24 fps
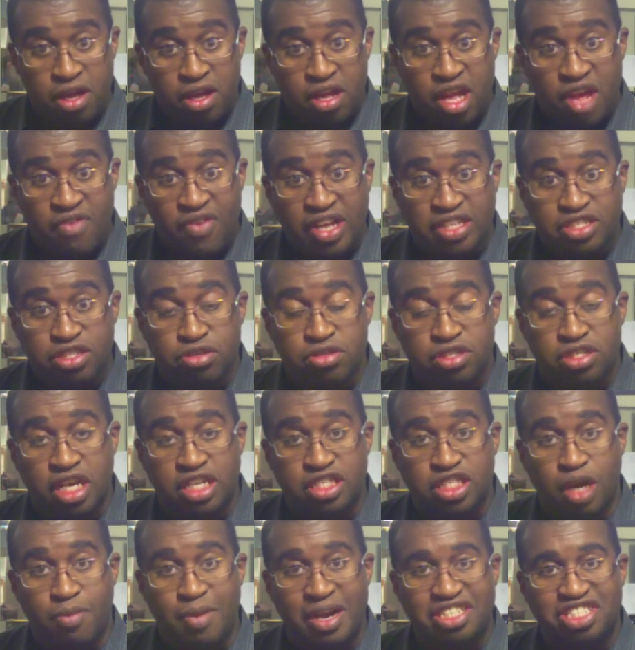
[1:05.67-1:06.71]
if I do say
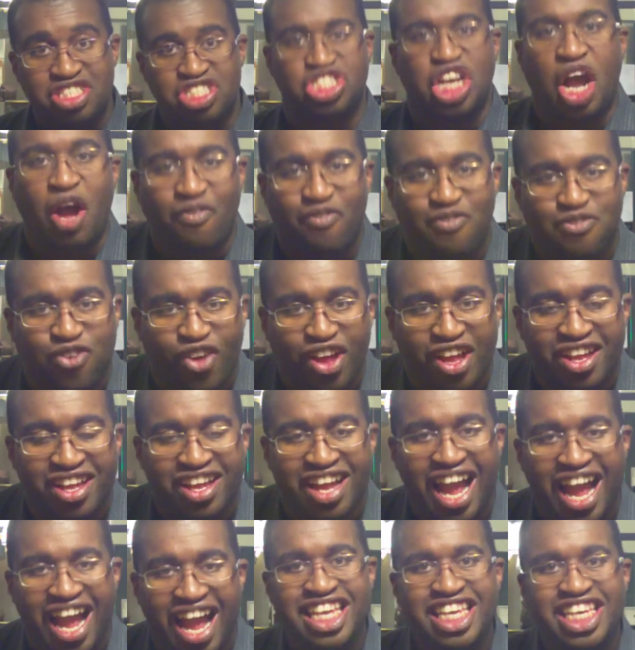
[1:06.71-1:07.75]
so myself.
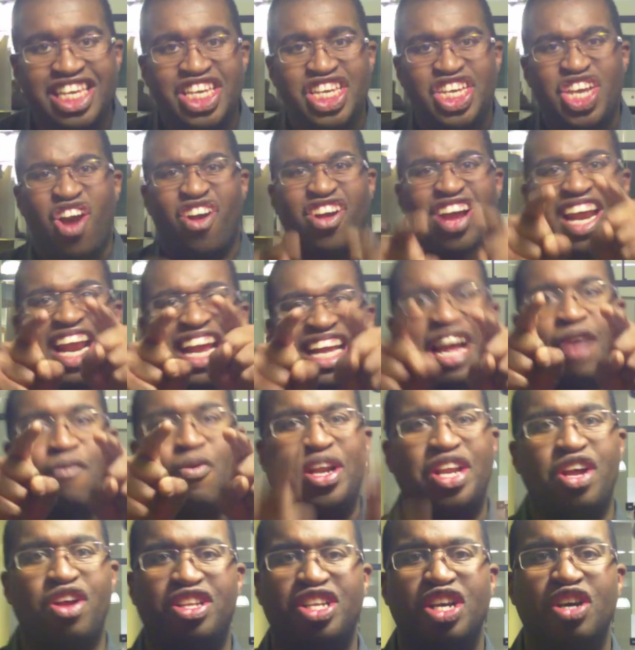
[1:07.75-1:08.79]
And you're gonna get what
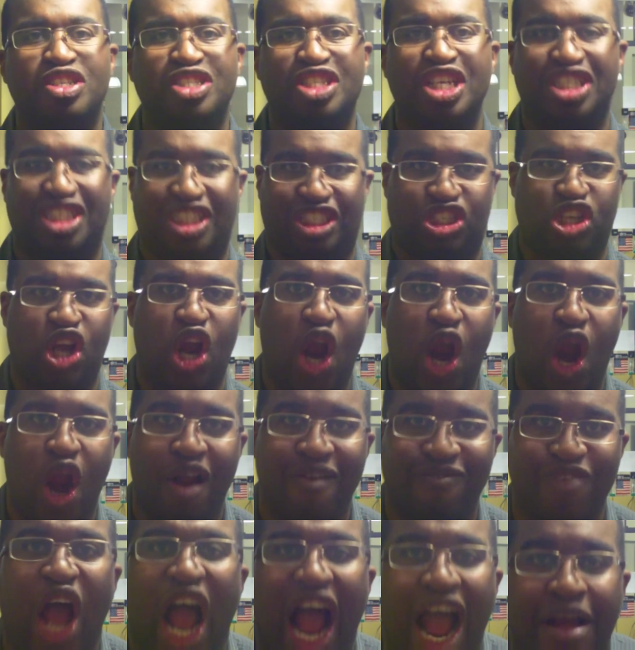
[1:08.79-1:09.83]
you do
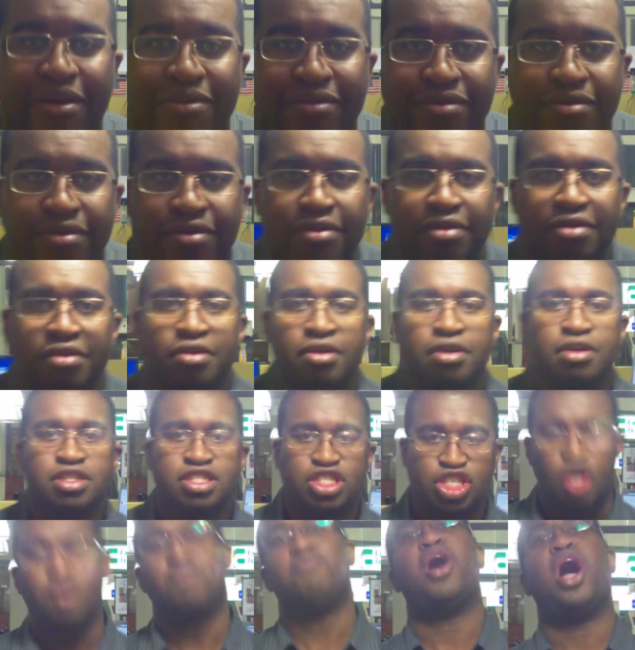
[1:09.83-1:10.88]
deserve.
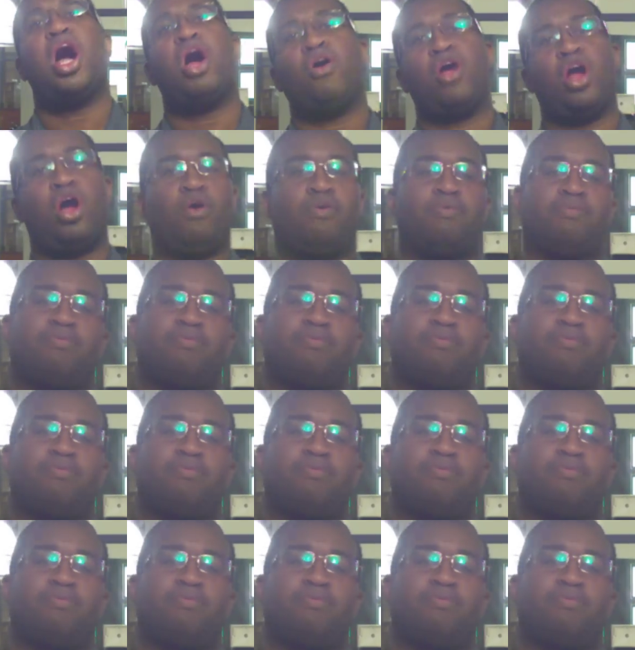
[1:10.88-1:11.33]
Tomorrow,